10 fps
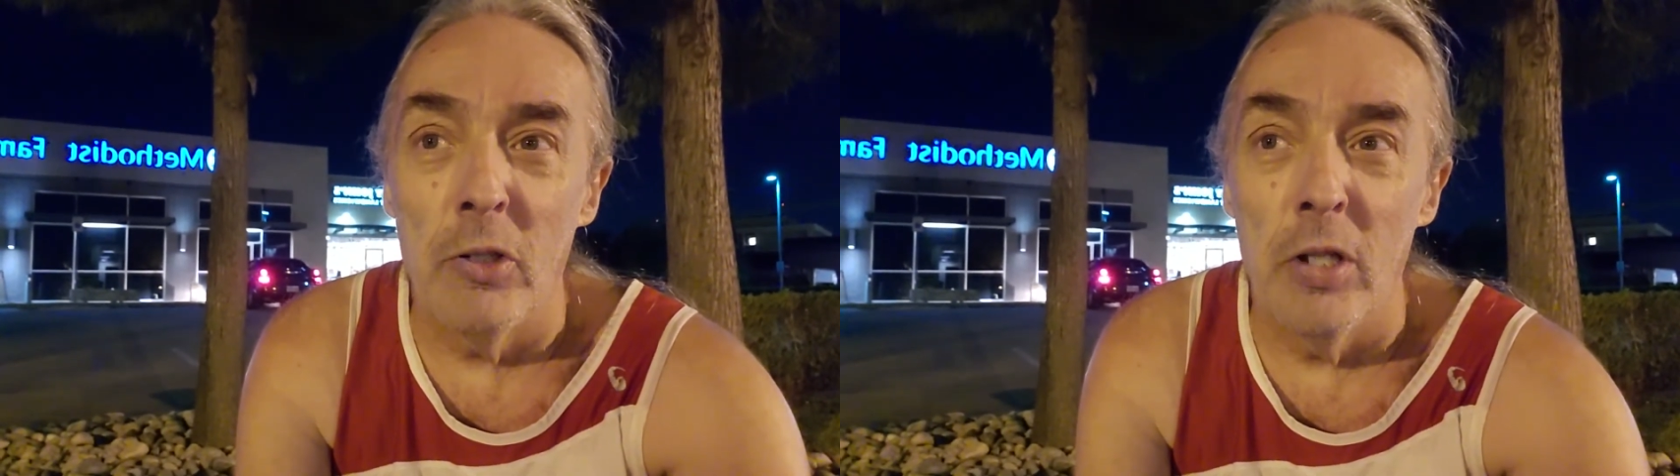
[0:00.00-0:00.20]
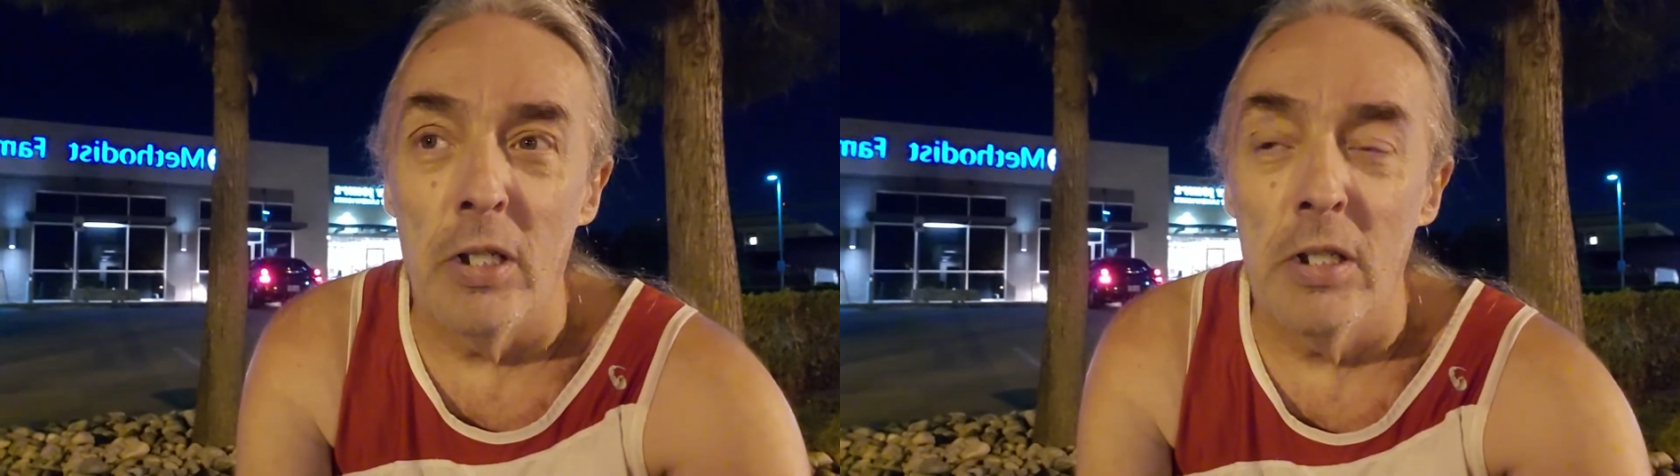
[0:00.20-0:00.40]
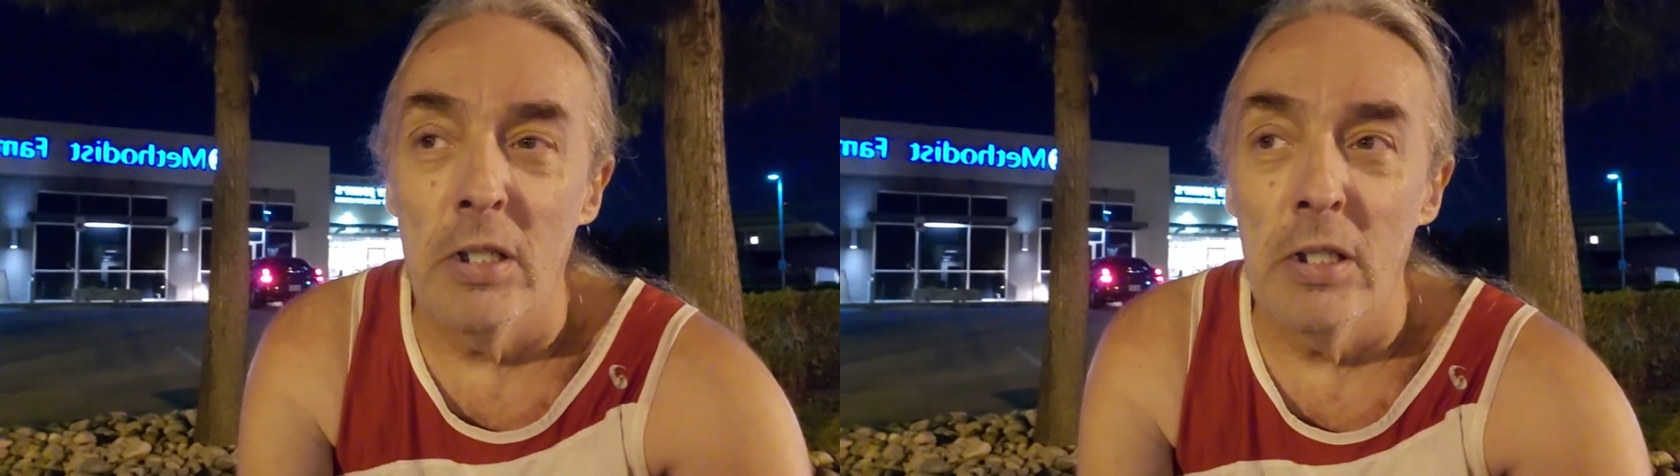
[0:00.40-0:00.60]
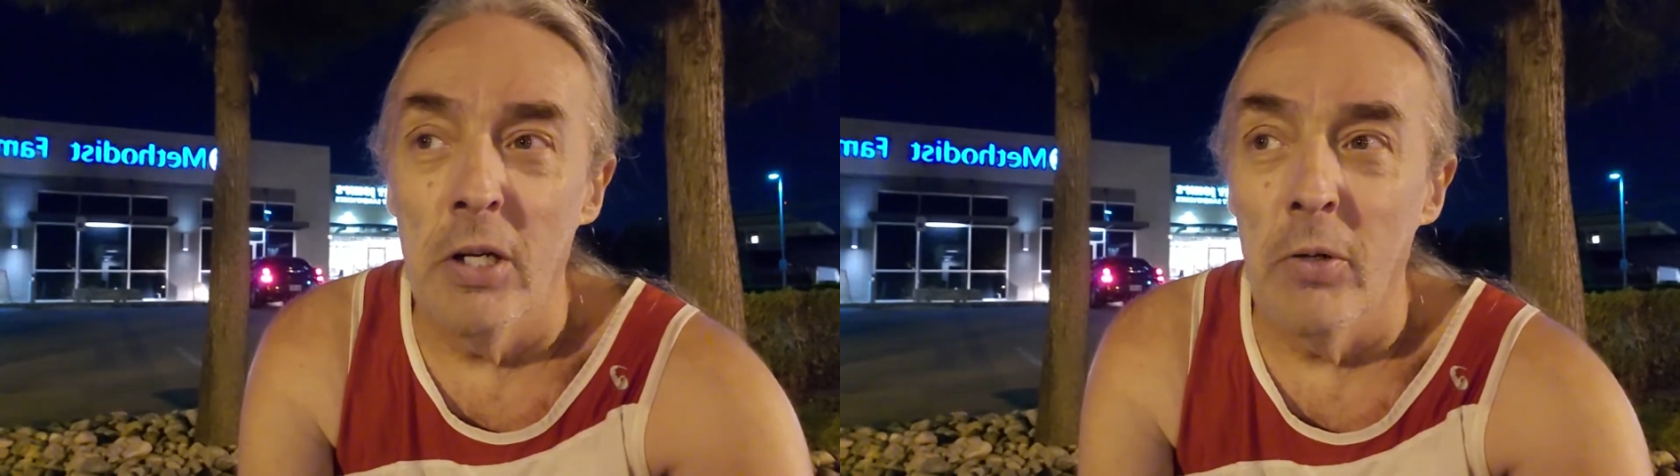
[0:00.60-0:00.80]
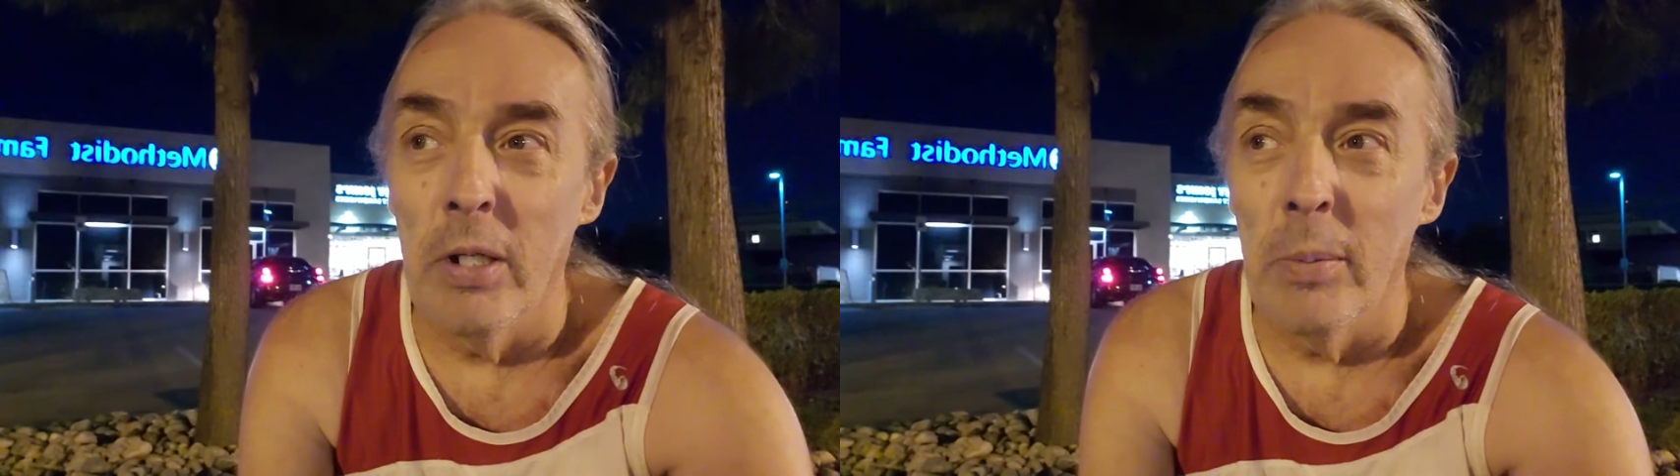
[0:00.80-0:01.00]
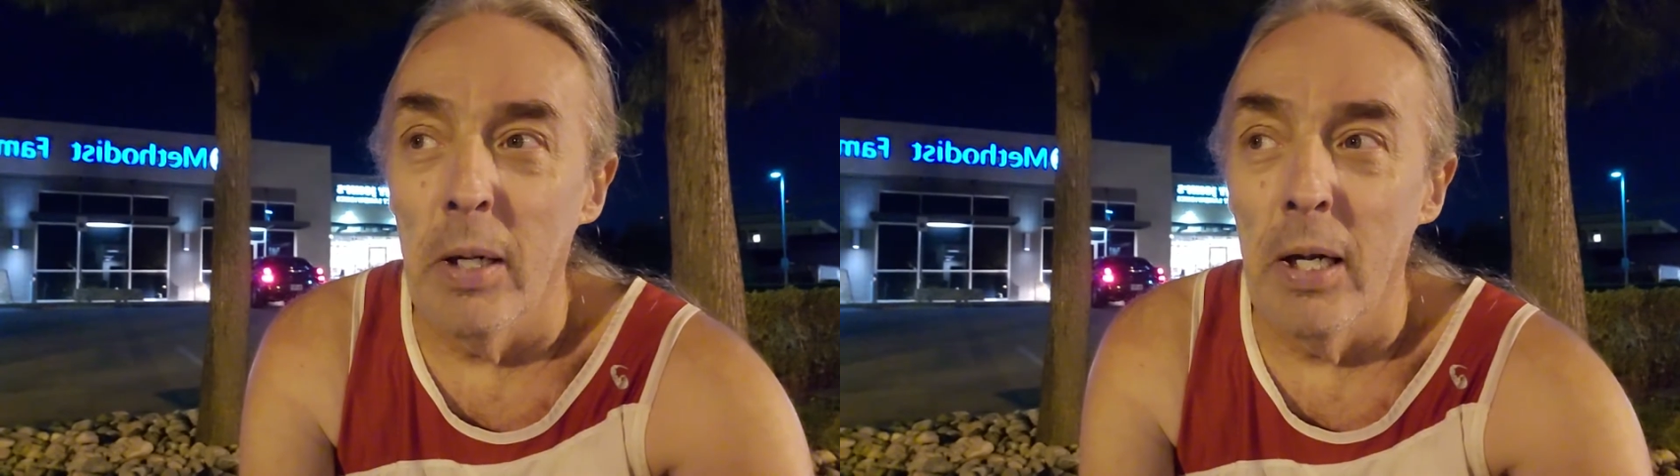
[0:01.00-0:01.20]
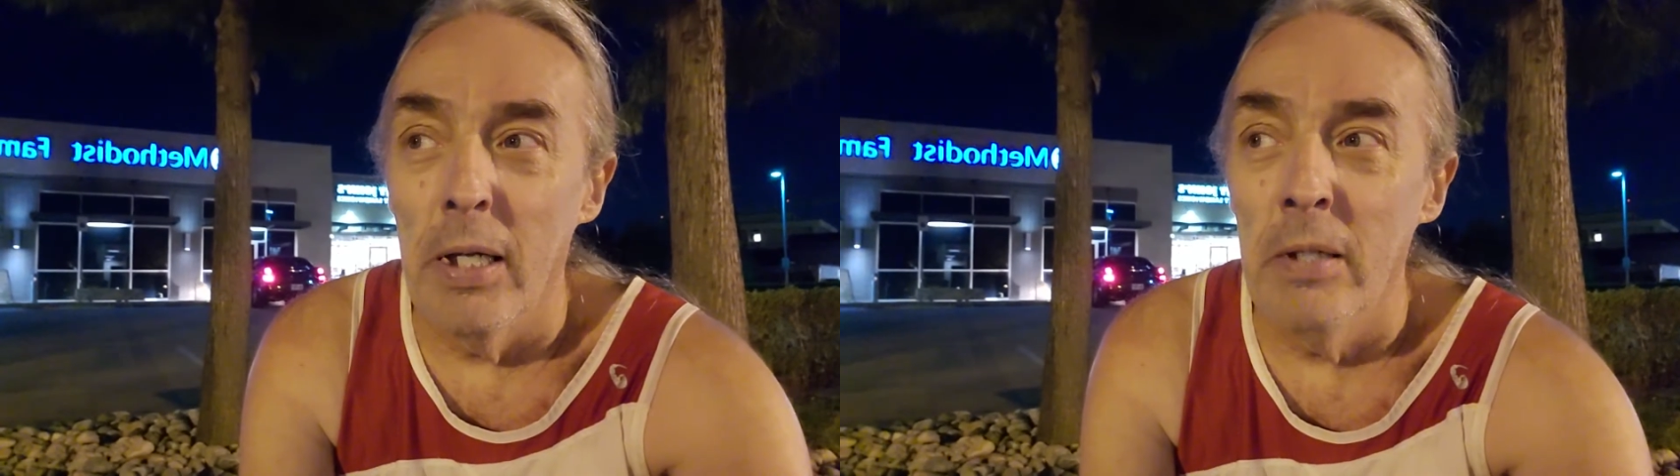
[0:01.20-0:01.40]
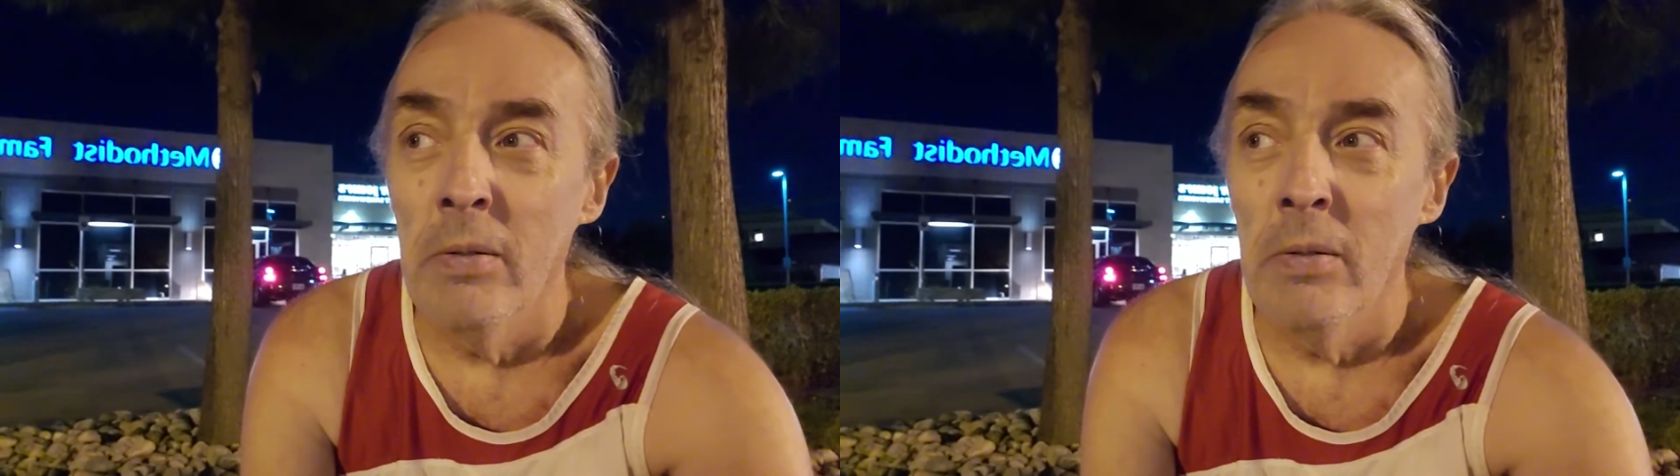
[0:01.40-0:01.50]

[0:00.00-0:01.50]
truck going by.